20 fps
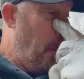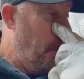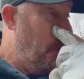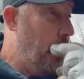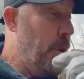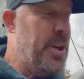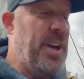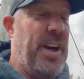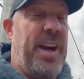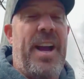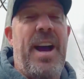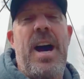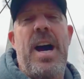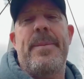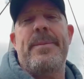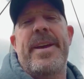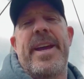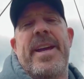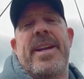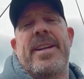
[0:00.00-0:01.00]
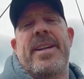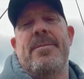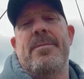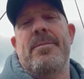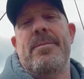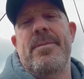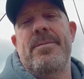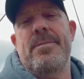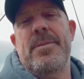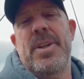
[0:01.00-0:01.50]
put a comment
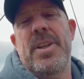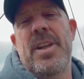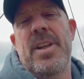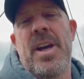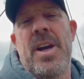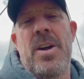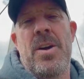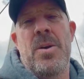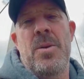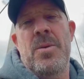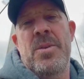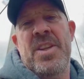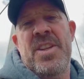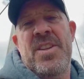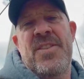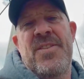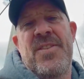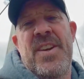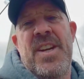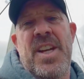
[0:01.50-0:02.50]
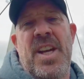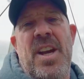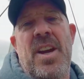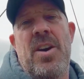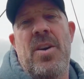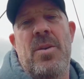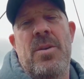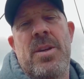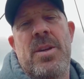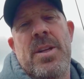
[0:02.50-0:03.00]
below this
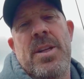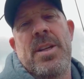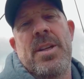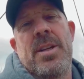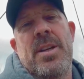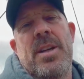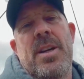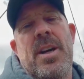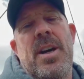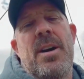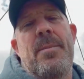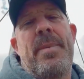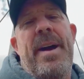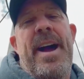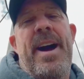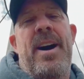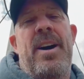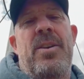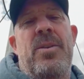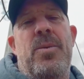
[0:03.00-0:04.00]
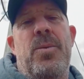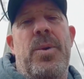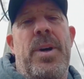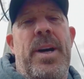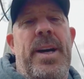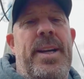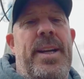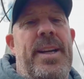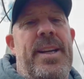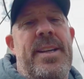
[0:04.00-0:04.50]
video about
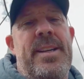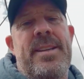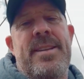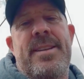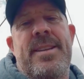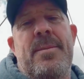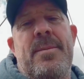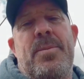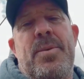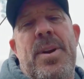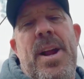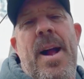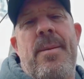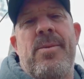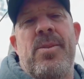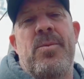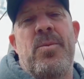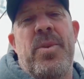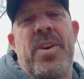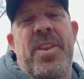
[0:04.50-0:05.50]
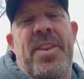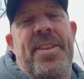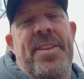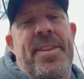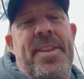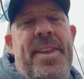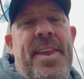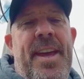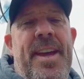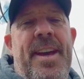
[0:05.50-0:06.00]
what is the problem with
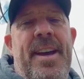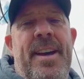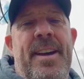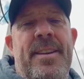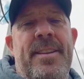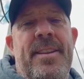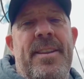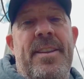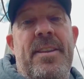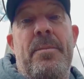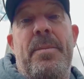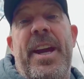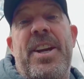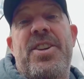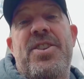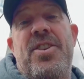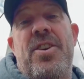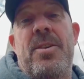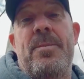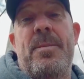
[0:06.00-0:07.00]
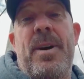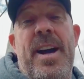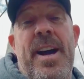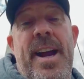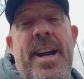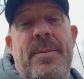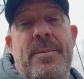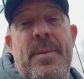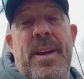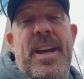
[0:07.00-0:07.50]
the picture
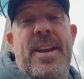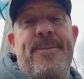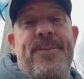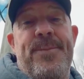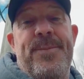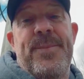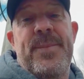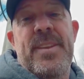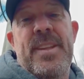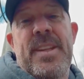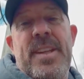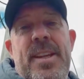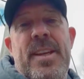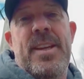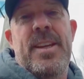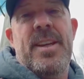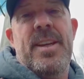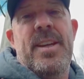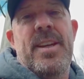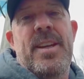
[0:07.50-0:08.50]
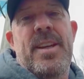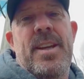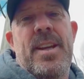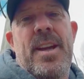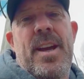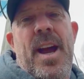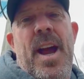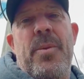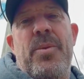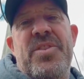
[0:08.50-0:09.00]
behind me,
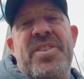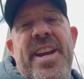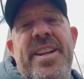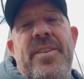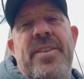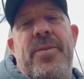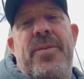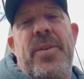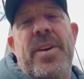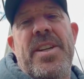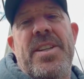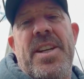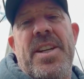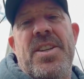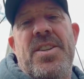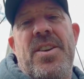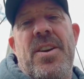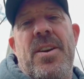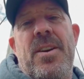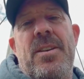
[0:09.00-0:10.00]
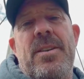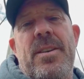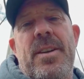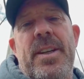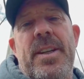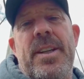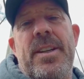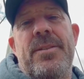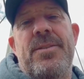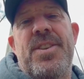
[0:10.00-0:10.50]
I will send a free t-shirt,
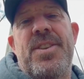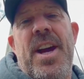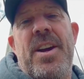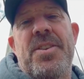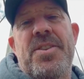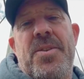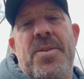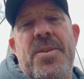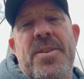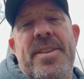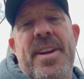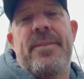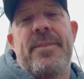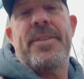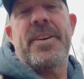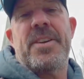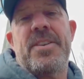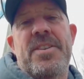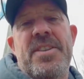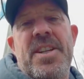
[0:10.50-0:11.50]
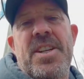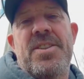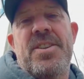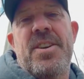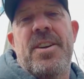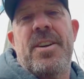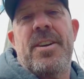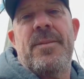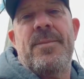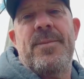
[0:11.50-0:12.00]
a Challenge Course Outfitters
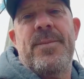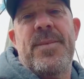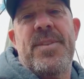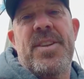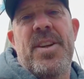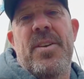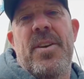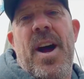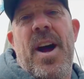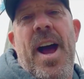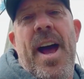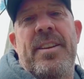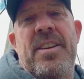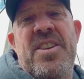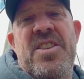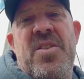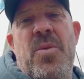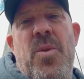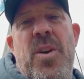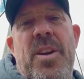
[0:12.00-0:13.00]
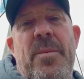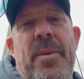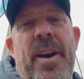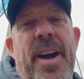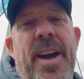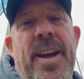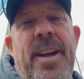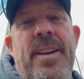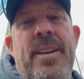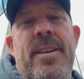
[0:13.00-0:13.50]
t-shirt. So I'll add this to one of my